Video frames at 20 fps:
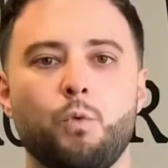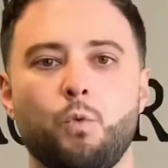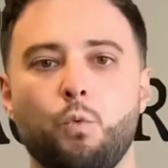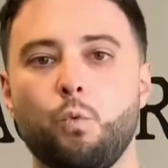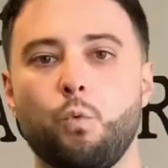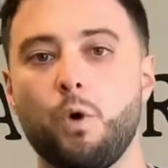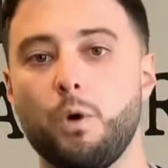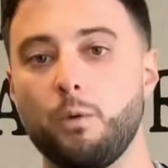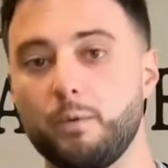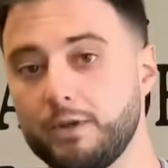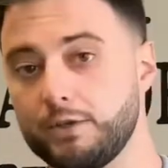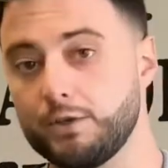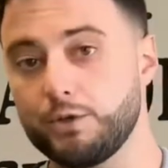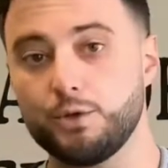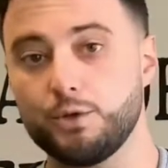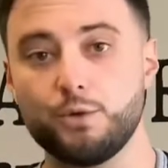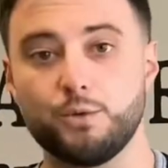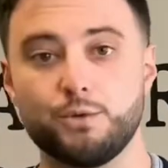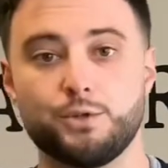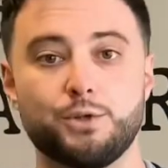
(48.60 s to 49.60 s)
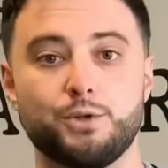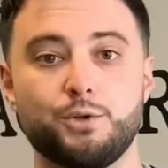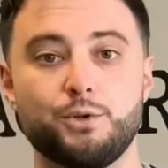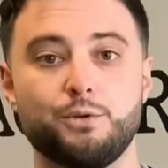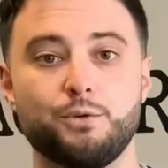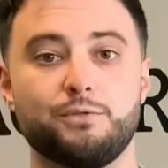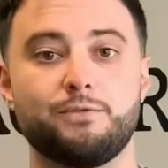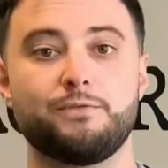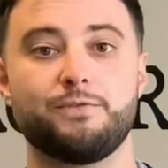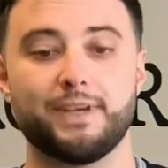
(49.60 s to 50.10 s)
What we do to
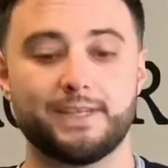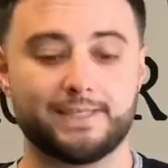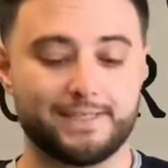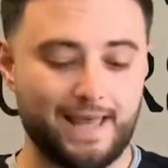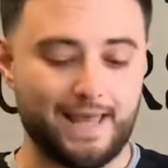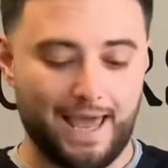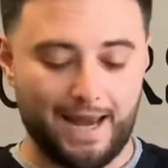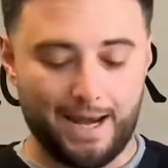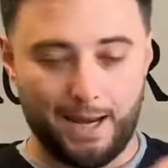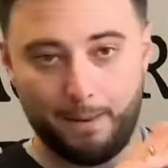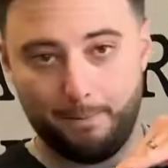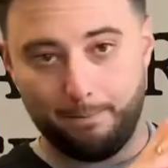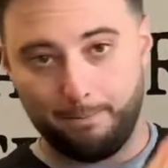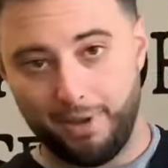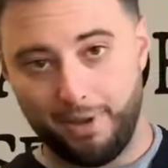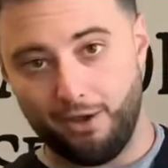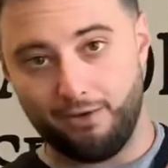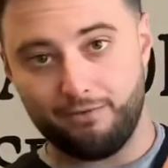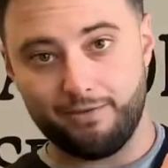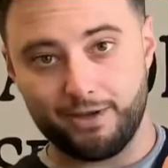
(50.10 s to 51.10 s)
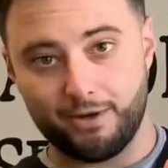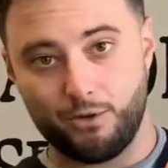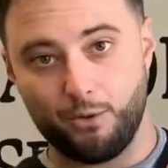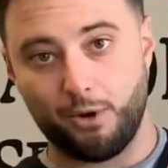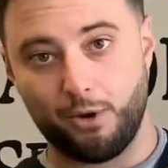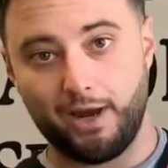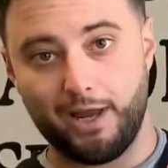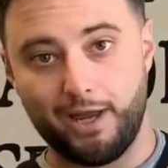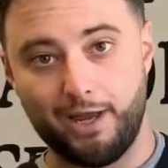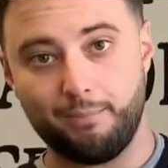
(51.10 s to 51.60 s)
fix that pelvic or
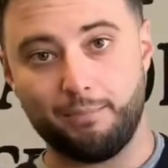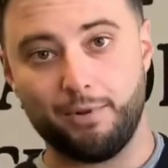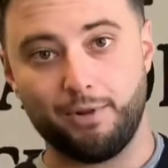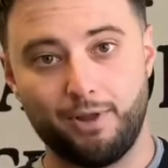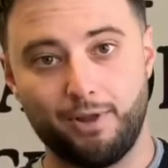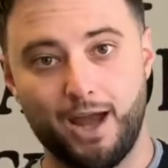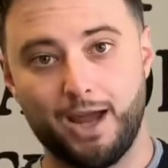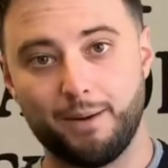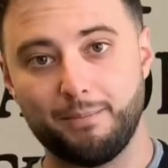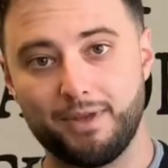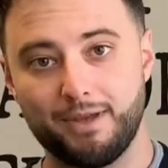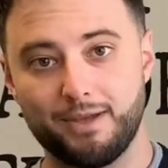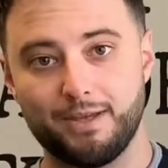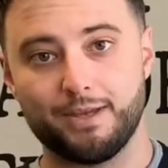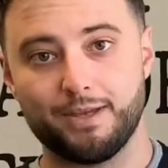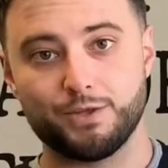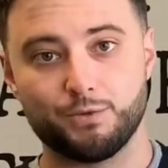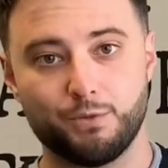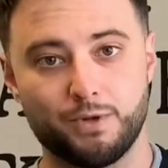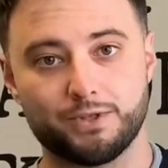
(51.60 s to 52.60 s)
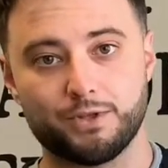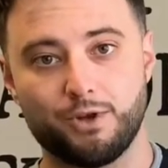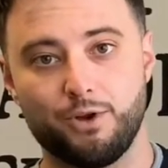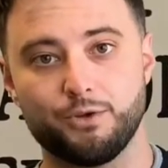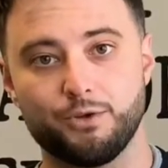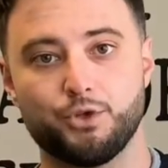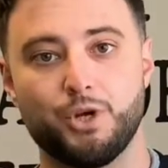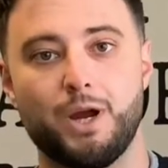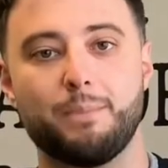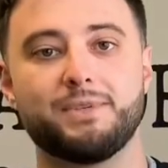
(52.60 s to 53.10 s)
hip alignment is what's called
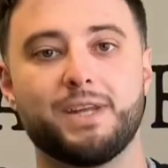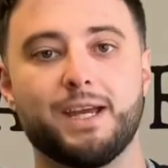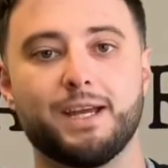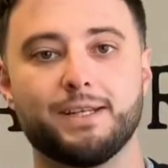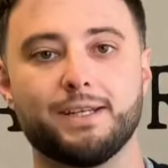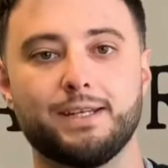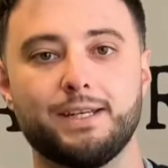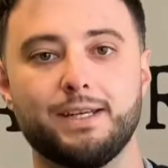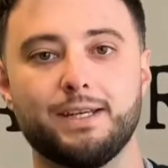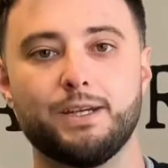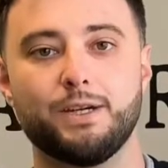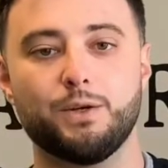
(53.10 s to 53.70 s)
drop technique.